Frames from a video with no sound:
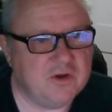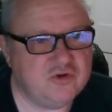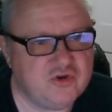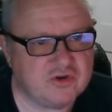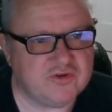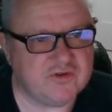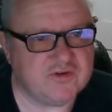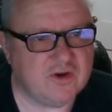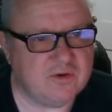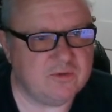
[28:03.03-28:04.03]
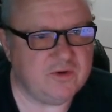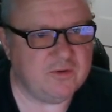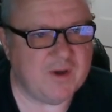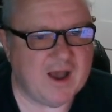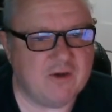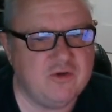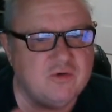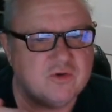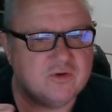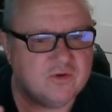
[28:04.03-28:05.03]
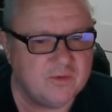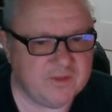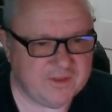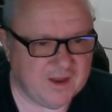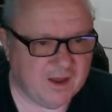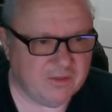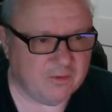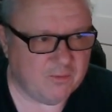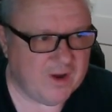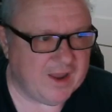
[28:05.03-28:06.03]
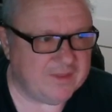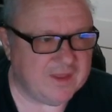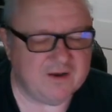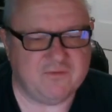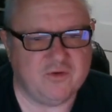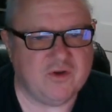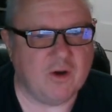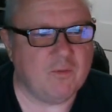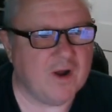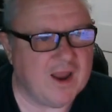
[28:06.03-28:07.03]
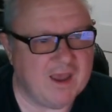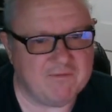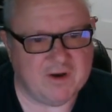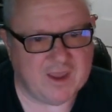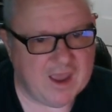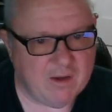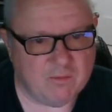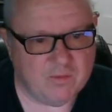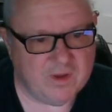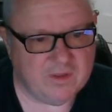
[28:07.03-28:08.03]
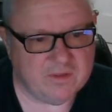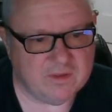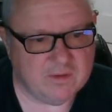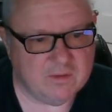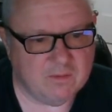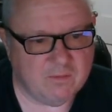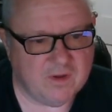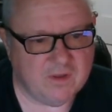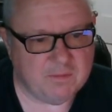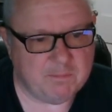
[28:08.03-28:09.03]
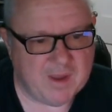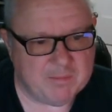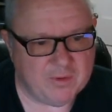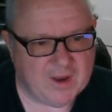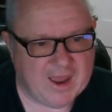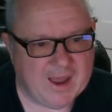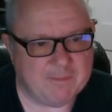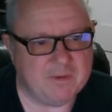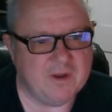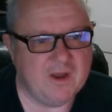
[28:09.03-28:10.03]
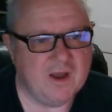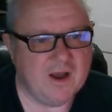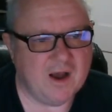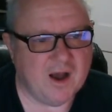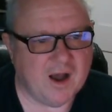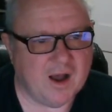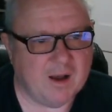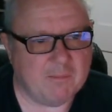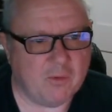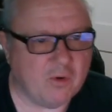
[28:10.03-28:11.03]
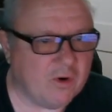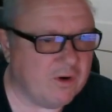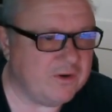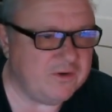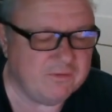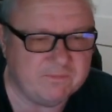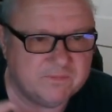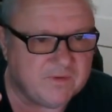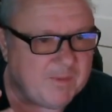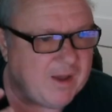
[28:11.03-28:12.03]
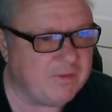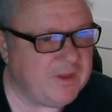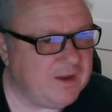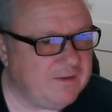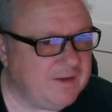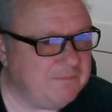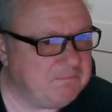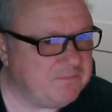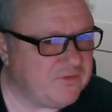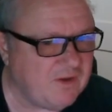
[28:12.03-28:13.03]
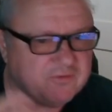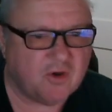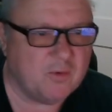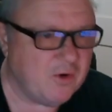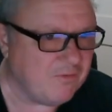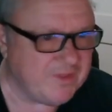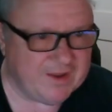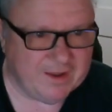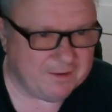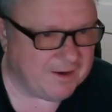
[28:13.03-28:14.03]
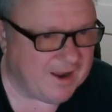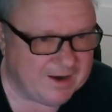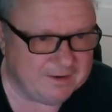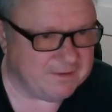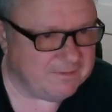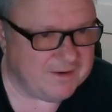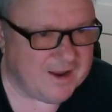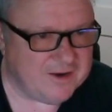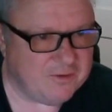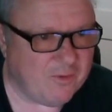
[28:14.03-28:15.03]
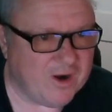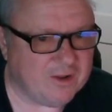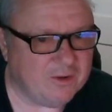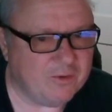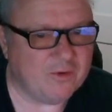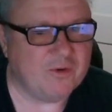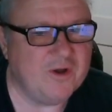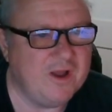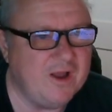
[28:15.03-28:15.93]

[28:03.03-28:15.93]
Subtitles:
Just to show you how you can do it the other way. That if you don't want to have an account with Bambu Lab, or you somehow think stuff's going over the internet and you want it local,